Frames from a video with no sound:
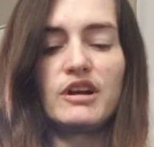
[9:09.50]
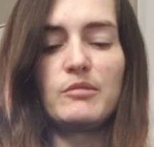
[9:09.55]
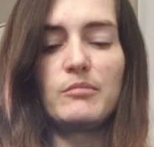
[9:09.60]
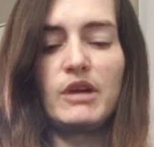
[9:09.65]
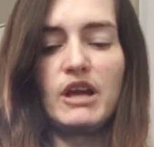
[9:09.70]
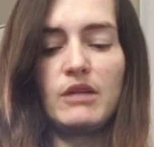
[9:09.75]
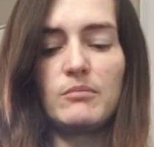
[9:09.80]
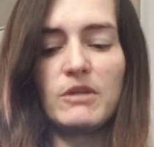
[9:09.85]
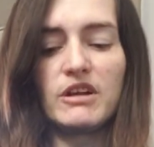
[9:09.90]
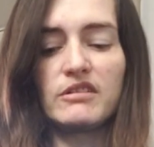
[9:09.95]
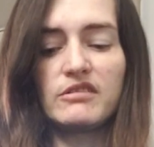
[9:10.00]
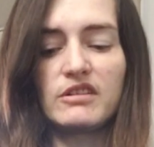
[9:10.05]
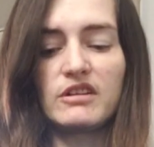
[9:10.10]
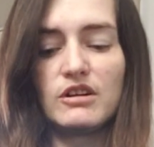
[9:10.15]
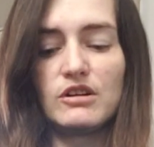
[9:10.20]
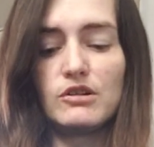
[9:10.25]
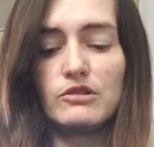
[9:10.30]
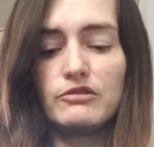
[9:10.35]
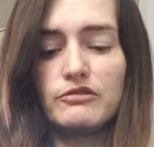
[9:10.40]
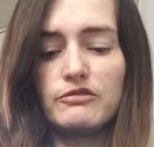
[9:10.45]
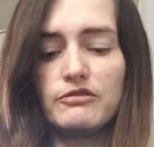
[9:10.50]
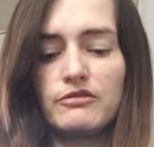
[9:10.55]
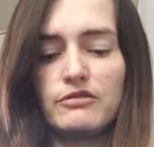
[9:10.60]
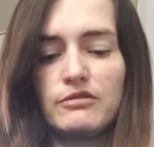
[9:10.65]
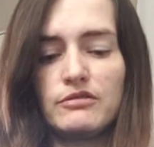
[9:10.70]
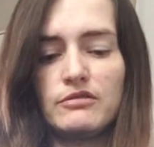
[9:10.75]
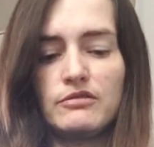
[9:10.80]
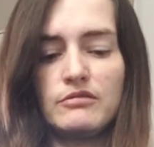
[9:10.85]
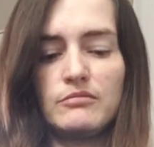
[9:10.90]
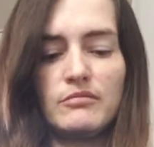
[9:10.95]
I made myself.
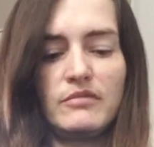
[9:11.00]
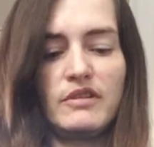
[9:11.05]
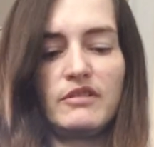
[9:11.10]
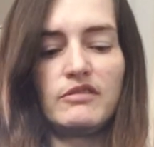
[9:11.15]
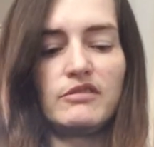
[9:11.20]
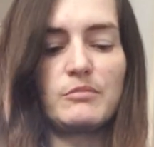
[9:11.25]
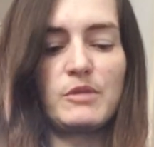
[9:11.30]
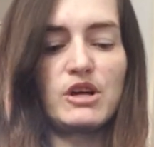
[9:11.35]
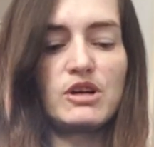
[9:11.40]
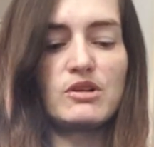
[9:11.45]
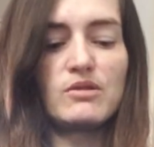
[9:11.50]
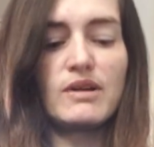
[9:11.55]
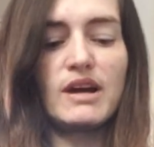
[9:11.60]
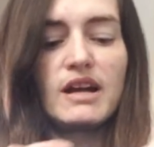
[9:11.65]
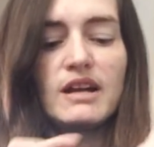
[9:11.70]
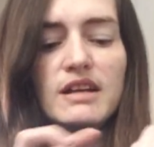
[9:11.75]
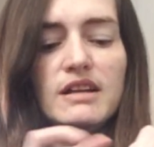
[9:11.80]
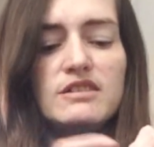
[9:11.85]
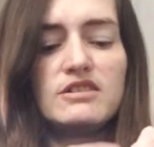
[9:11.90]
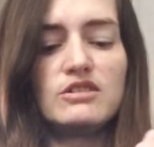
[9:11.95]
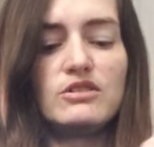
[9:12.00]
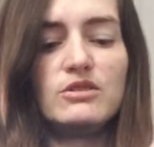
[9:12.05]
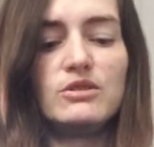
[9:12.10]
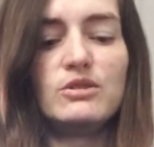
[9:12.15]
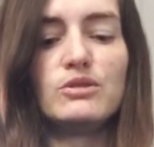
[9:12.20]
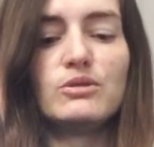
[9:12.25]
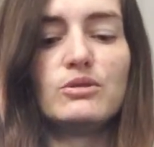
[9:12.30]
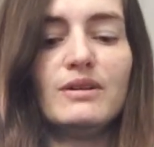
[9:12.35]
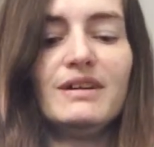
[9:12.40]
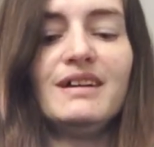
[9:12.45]
It was my own. I need
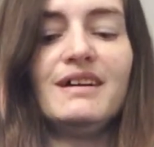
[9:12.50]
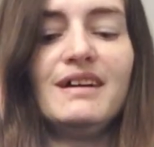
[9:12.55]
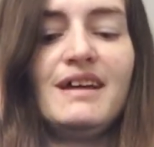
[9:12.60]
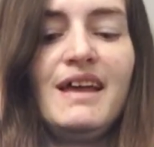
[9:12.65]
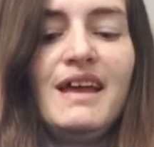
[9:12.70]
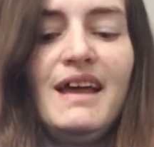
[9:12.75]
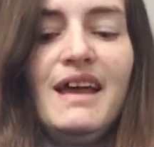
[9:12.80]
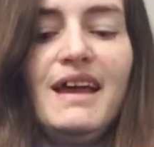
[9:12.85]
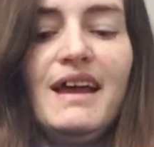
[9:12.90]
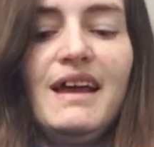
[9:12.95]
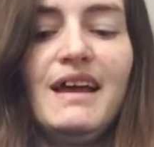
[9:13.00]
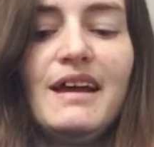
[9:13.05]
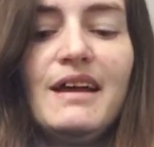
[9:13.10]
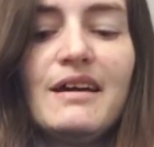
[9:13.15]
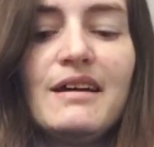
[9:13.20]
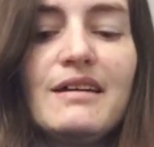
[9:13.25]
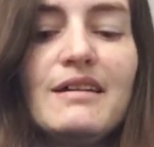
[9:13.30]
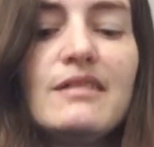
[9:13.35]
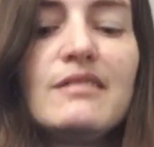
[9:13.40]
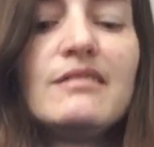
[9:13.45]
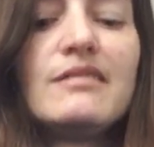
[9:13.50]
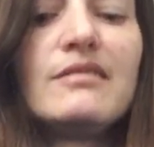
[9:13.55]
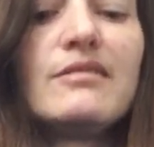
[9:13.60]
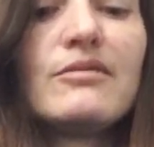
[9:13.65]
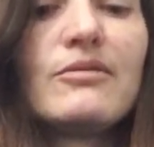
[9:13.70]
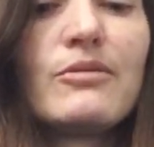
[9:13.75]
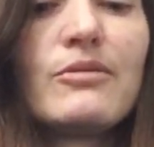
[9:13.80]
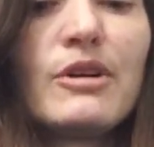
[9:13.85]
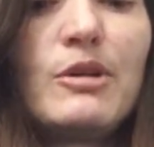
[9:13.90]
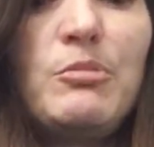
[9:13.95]
to
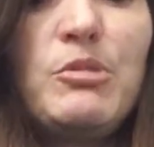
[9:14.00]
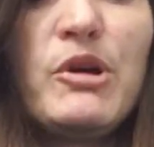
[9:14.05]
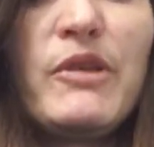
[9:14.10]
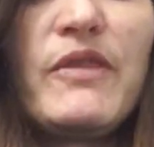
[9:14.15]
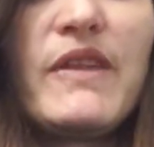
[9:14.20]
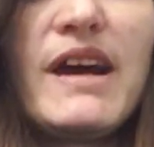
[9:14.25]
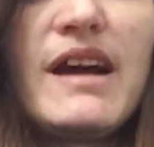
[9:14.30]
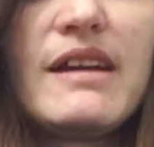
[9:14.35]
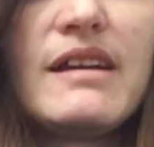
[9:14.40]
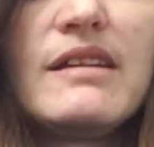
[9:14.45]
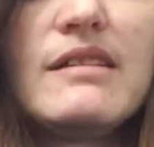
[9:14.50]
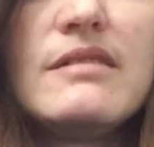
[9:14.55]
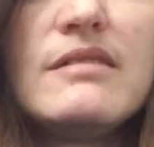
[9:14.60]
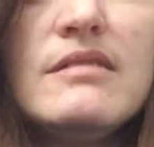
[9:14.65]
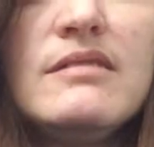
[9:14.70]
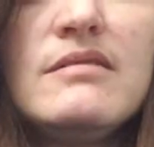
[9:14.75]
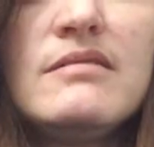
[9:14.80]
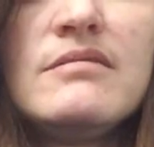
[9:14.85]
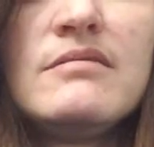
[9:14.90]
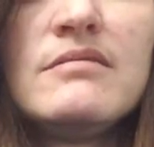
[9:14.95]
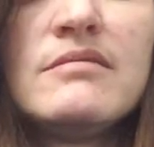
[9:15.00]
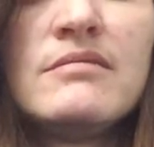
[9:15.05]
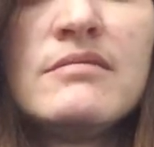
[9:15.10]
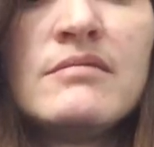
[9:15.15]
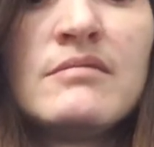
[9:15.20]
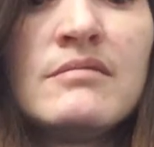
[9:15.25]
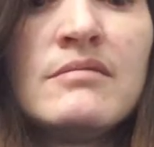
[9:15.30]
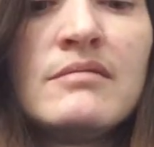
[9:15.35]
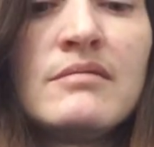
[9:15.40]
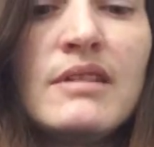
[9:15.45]
re-put that in.
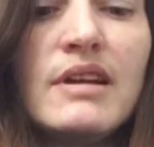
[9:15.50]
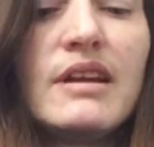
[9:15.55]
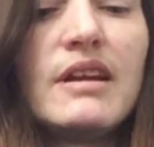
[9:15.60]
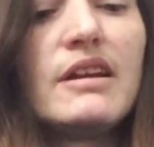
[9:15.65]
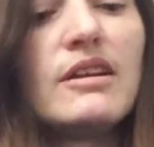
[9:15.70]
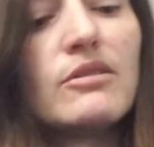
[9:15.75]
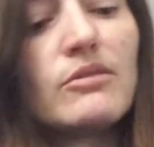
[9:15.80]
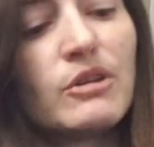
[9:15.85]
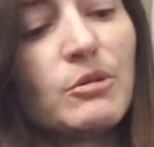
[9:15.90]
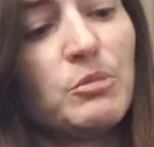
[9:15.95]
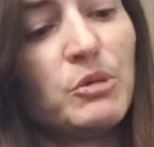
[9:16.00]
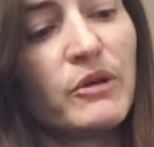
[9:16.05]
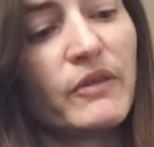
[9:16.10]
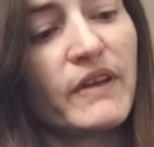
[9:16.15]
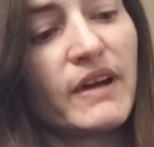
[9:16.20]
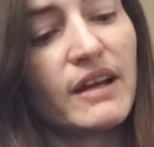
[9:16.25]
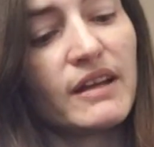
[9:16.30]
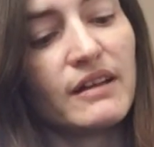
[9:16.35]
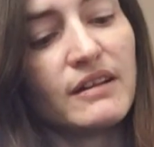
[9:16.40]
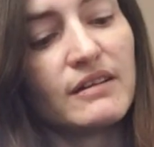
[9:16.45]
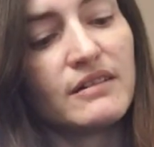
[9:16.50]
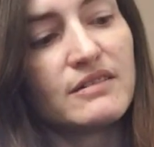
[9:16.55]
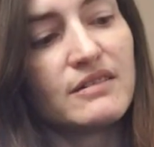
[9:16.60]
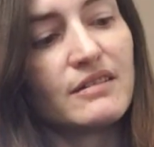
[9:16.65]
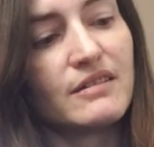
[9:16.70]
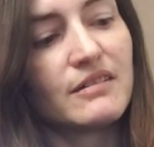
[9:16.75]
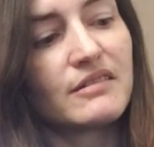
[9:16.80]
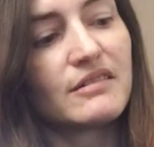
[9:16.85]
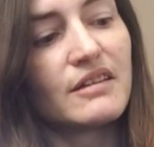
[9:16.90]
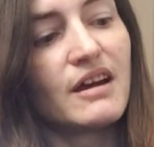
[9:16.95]
I need to re-put that into
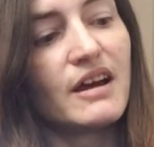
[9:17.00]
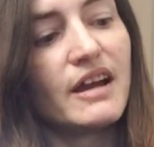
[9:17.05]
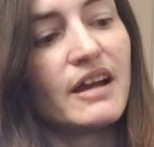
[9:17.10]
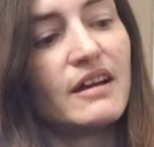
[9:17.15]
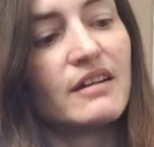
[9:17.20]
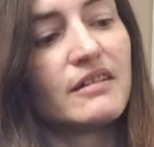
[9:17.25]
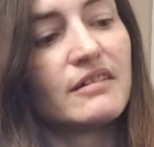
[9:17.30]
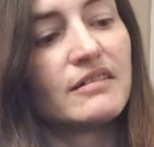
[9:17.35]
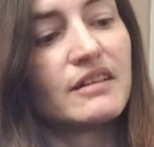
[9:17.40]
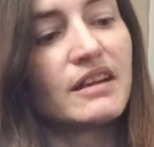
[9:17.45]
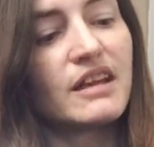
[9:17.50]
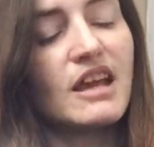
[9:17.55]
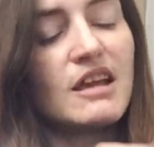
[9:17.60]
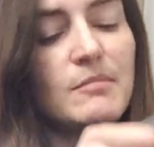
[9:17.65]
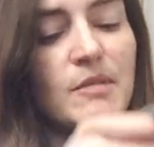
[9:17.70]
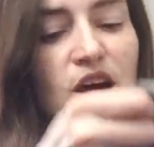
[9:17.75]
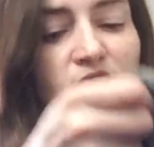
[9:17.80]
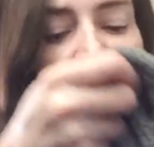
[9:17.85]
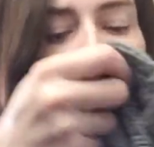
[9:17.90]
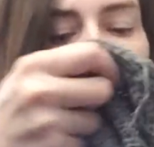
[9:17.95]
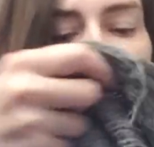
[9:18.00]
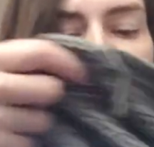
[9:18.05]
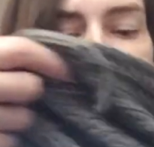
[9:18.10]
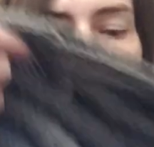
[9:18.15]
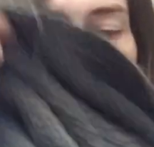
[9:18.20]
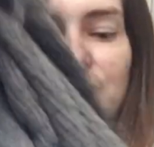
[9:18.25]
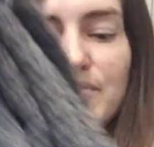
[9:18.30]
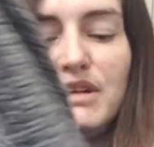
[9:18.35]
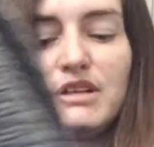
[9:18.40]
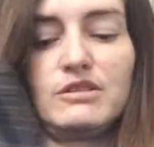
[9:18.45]
the side because it came out,
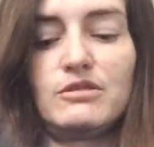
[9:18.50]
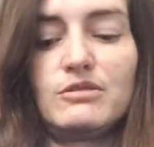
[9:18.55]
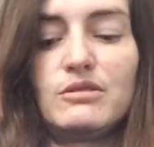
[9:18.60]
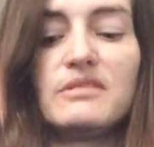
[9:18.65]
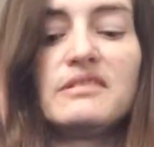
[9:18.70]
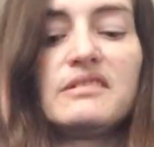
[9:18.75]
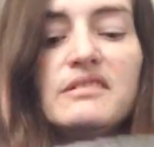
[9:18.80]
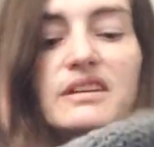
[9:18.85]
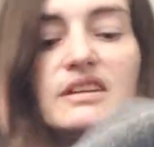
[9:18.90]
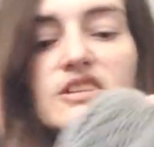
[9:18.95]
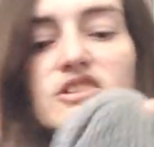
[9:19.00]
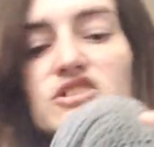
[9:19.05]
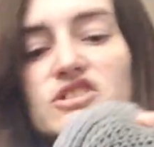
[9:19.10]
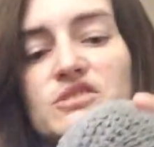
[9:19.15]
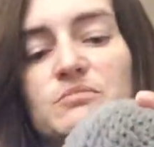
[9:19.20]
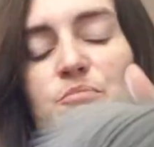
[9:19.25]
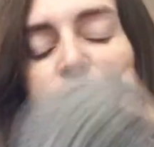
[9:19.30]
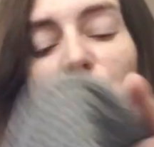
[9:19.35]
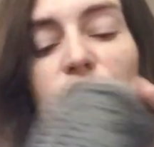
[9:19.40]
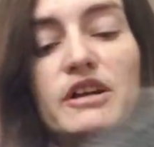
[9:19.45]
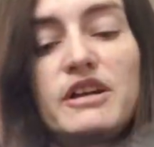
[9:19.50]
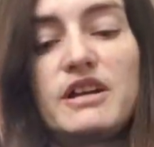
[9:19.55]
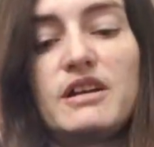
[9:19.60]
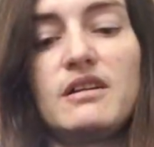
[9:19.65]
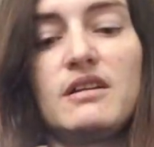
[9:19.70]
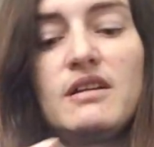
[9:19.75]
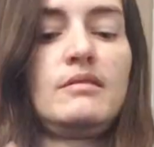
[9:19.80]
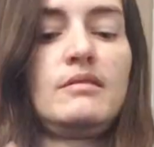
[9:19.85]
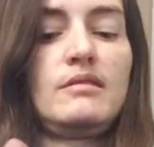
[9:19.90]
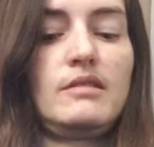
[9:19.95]
my little stitch, but
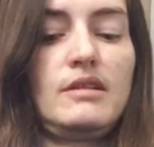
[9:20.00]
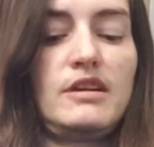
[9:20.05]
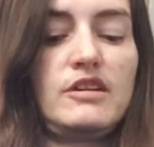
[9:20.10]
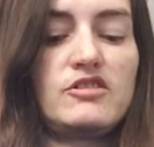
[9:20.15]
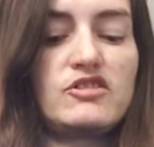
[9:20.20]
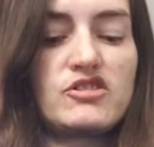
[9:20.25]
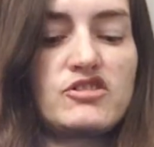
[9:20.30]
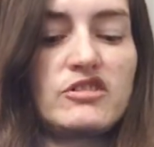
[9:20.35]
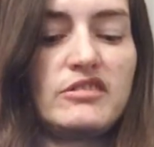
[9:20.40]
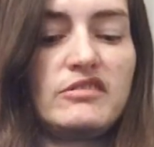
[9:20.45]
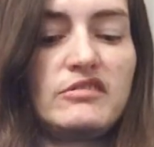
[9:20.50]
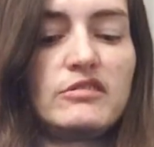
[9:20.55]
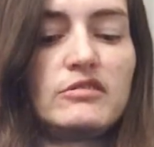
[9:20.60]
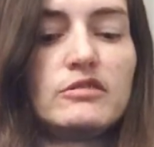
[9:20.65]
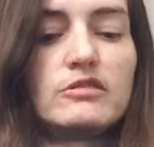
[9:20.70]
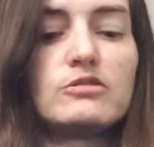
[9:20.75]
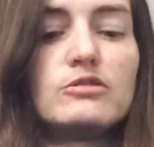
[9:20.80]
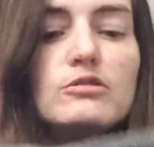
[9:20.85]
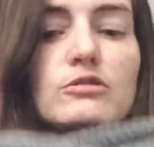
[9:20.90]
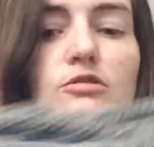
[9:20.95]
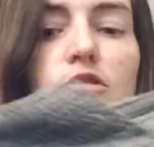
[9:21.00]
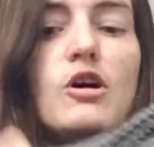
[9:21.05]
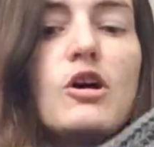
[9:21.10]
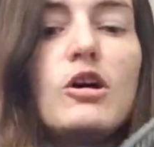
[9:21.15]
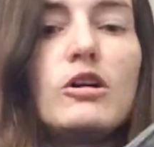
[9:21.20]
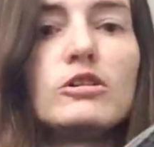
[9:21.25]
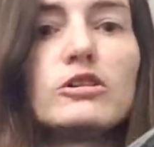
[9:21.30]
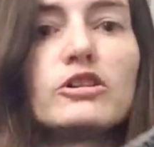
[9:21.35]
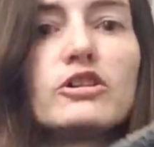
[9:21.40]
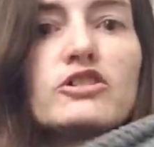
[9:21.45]
it's just a little
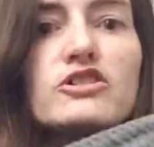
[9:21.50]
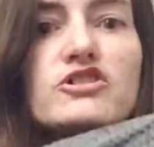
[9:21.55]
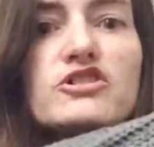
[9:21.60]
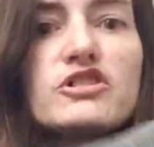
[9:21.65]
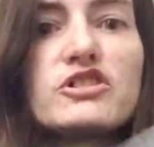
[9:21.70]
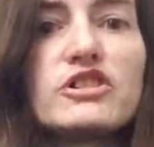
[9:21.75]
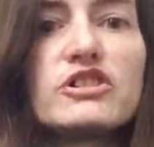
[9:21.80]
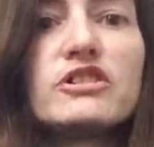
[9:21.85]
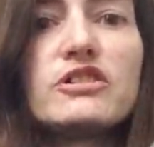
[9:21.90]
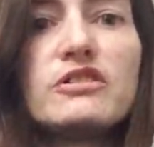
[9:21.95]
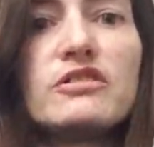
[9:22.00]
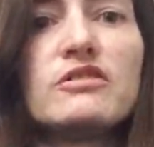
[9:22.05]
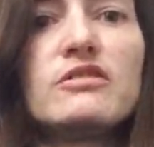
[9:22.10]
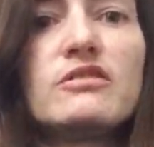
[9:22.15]
collared shirt